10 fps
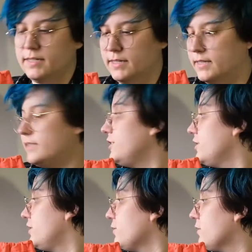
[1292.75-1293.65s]
is
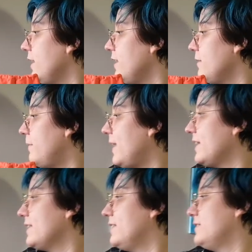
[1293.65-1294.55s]
just a random
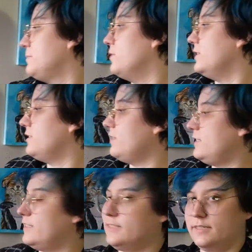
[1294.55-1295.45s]
bag at this point. So
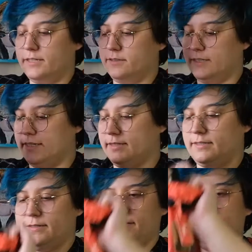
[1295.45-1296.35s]
let's use
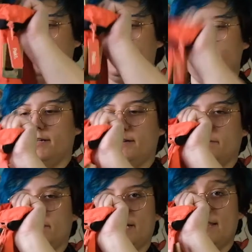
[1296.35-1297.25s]
this.
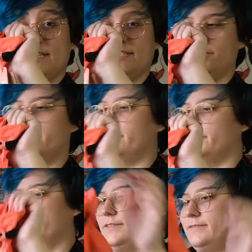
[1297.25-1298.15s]
Pretend this is
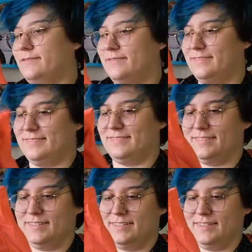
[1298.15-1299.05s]
shoes.
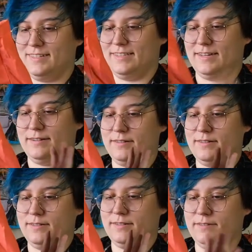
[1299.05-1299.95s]
Like
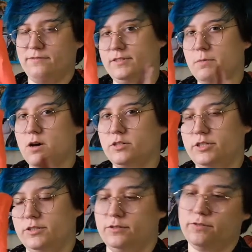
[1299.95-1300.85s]
small
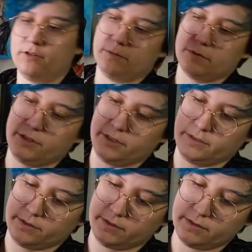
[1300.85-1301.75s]
shoes, foldable
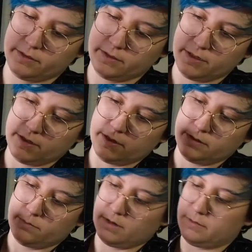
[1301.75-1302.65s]
shoes.
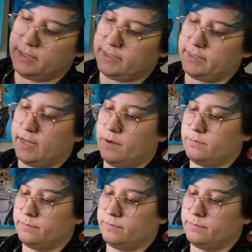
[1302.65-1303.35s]
Where would this go?